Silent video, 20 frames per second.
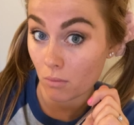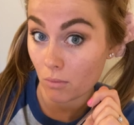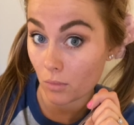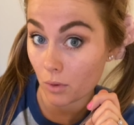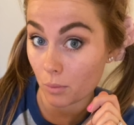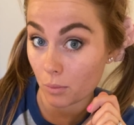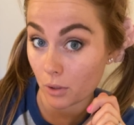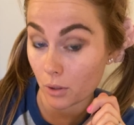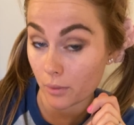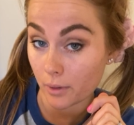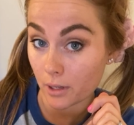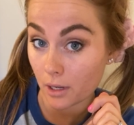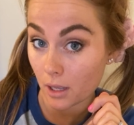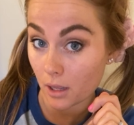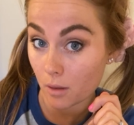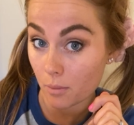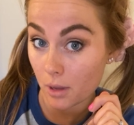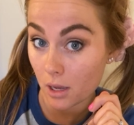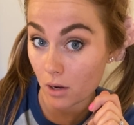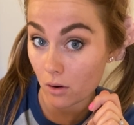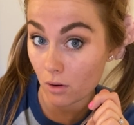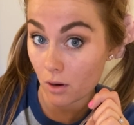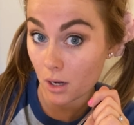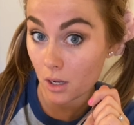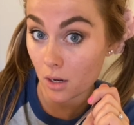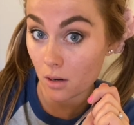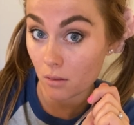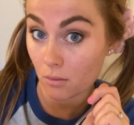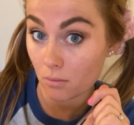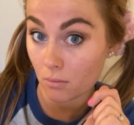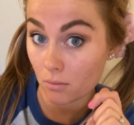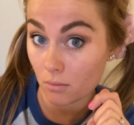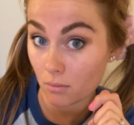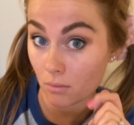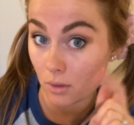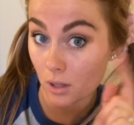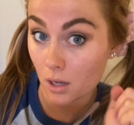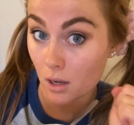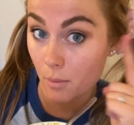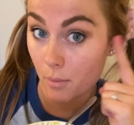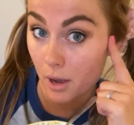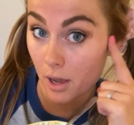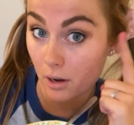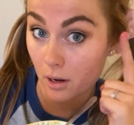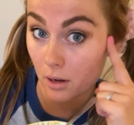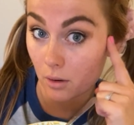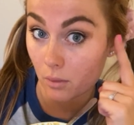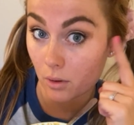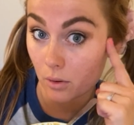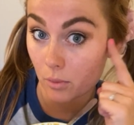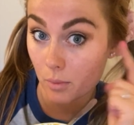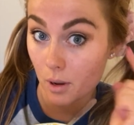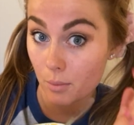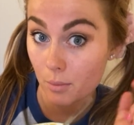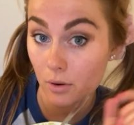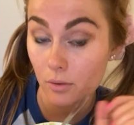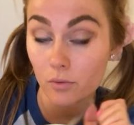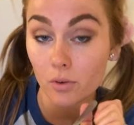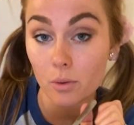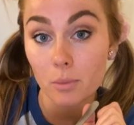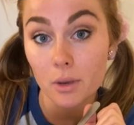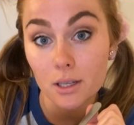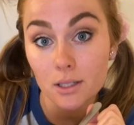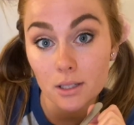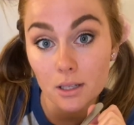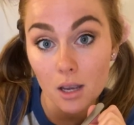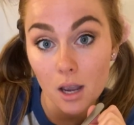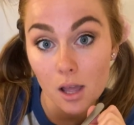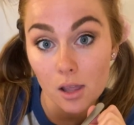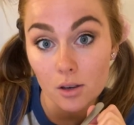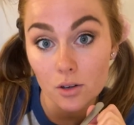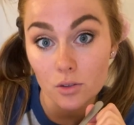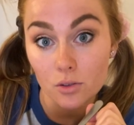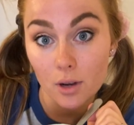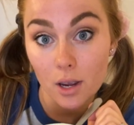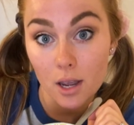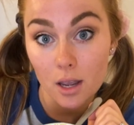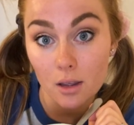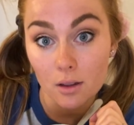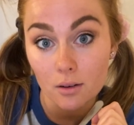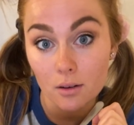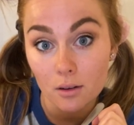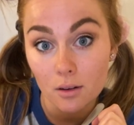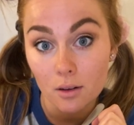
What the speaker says: Would blue and yellow make green? Think about it. We remember from mixing colors, right?